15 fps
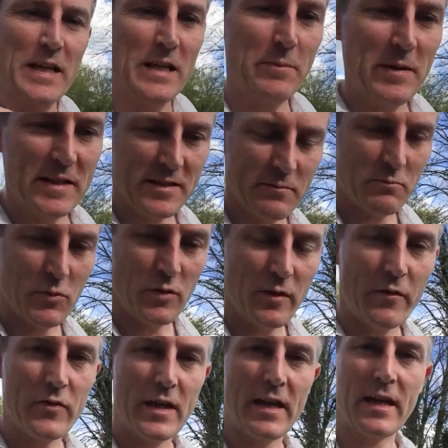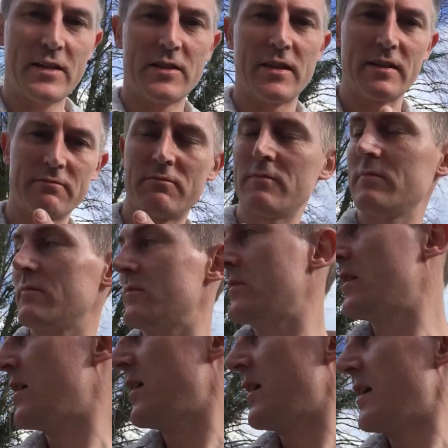hebes that moved over there. Actually
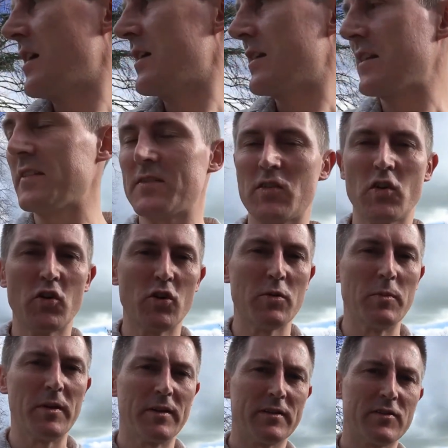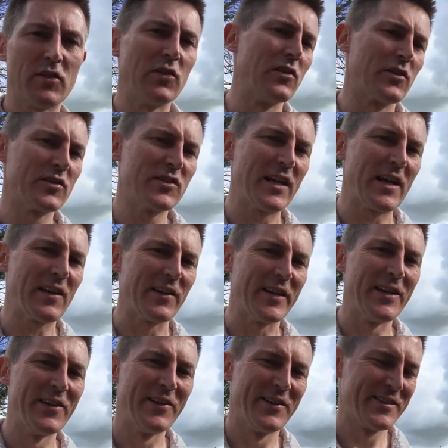another 2, but the 2 look sickly,
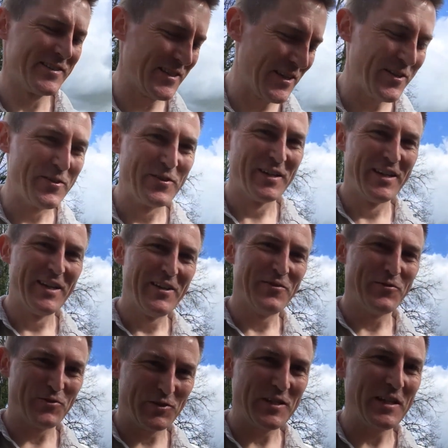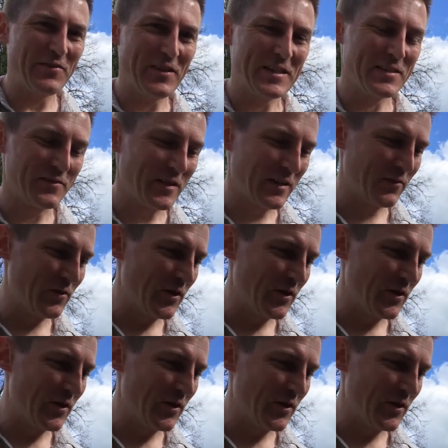so we'll see if they survive or